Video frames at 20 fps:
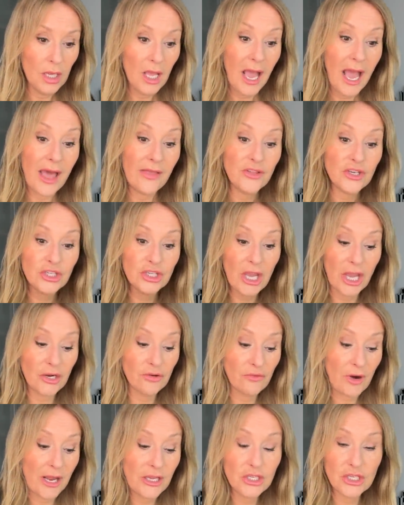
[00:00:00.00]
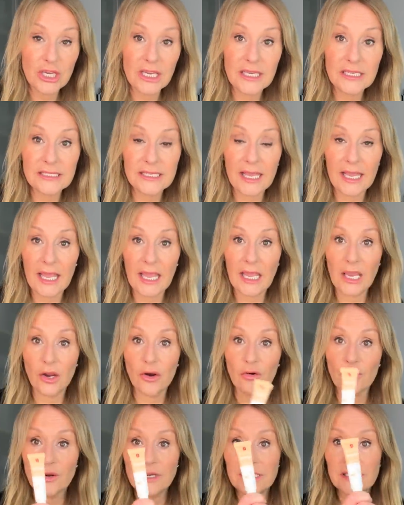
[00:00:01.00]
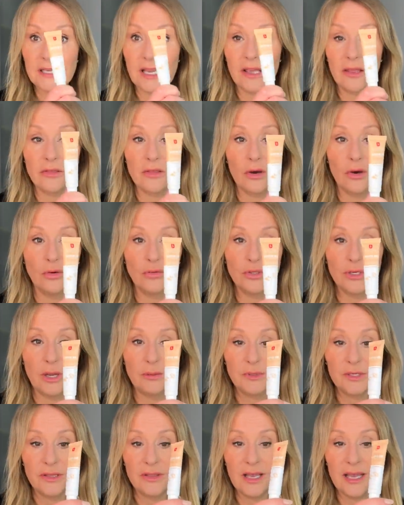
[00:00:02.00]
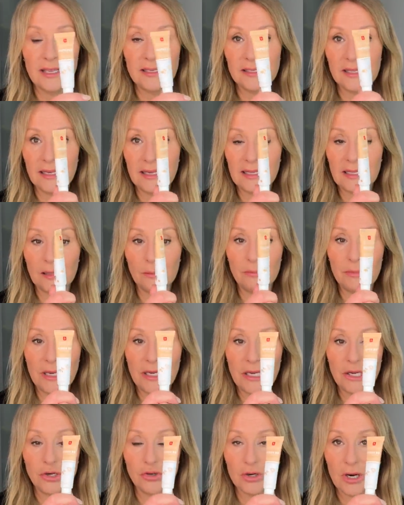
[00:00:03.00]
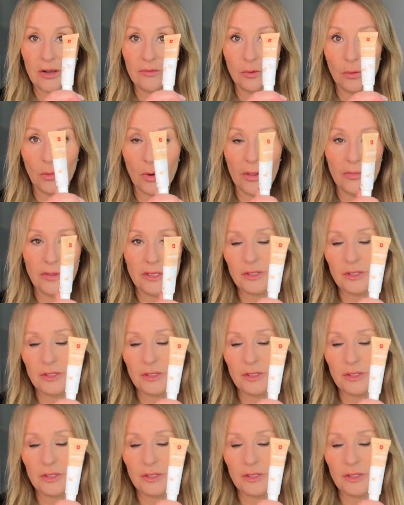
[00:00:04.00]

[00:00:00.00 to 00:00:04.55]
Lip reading: And the shade range is increasing the whole time. So there's the little mini travel one.